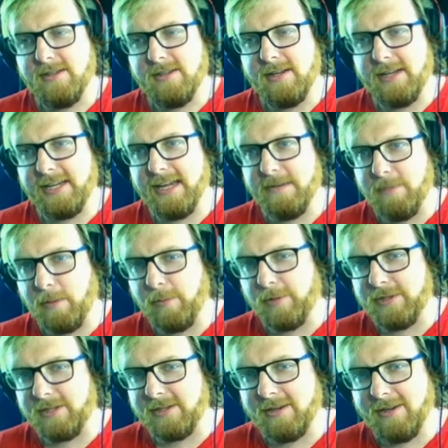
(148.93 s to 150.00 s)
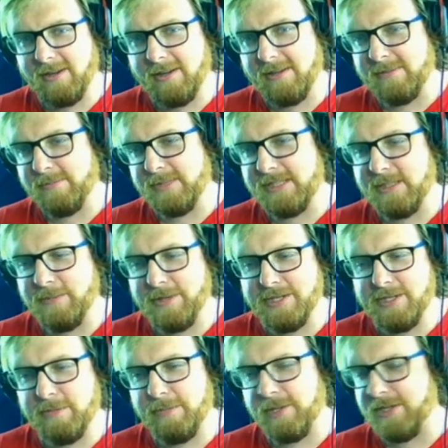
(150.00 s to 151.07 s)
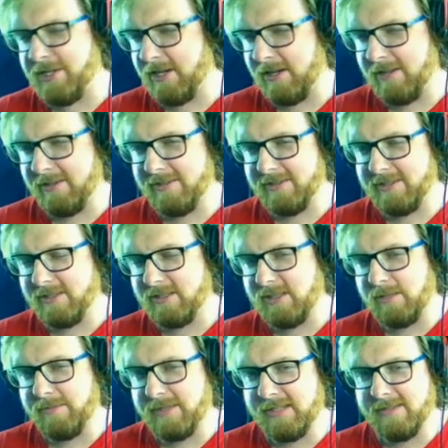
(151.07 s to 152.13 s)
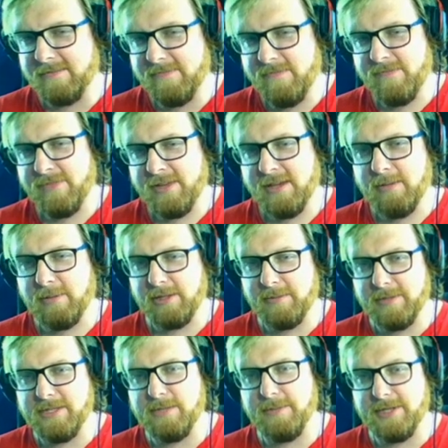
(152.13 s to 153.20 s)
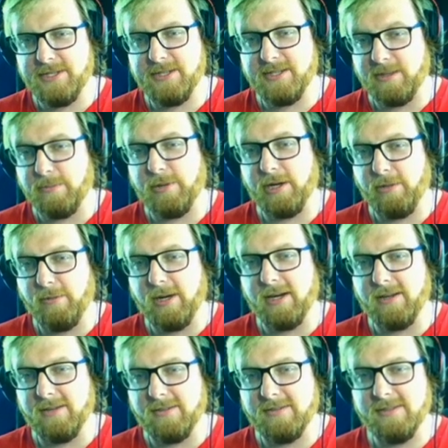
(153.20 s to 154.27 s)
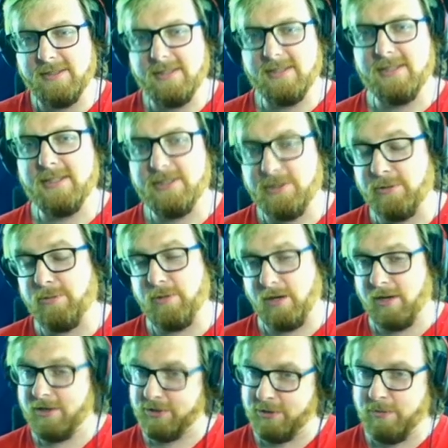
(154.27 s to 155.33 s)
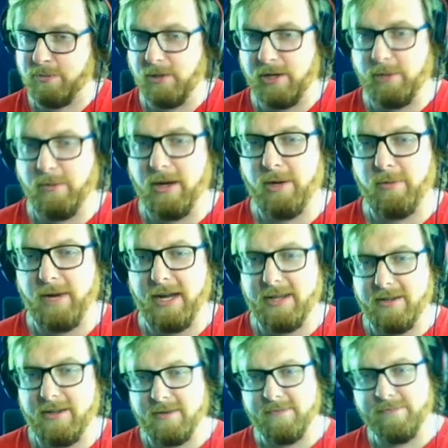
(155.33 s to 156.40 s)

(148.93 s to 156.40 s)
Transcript: can't remember what they're called, Mitsubishi Pajeros or something. But the Mitsubishis are pretty well. Do pretty well, rather.